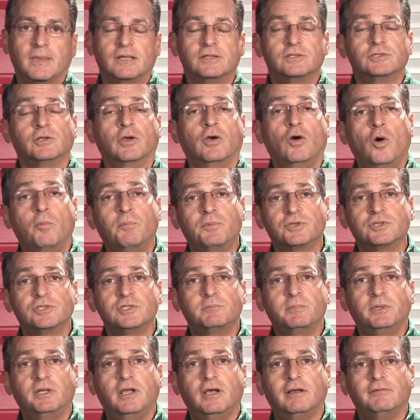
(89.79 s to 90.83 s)
So I hope this has
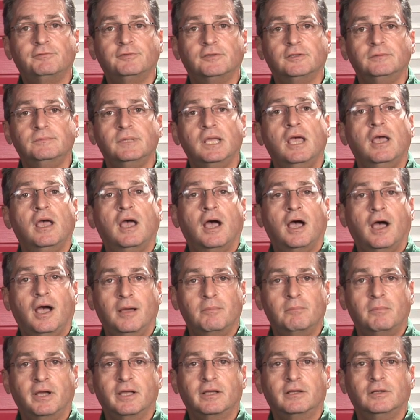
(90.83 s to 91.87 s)
been helpful.
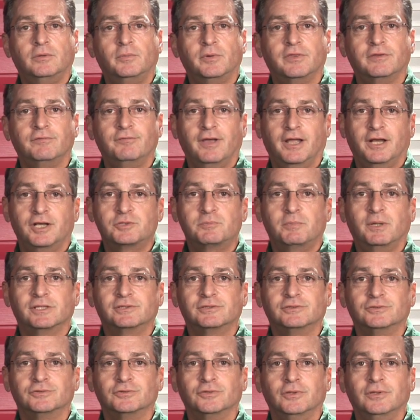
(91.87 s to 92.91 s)
I'm Michael with Advantage
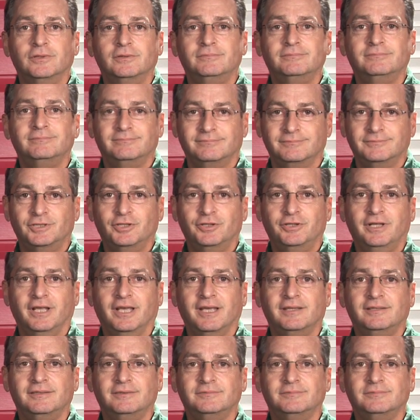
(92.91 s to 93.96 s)
Pest Control. Good day.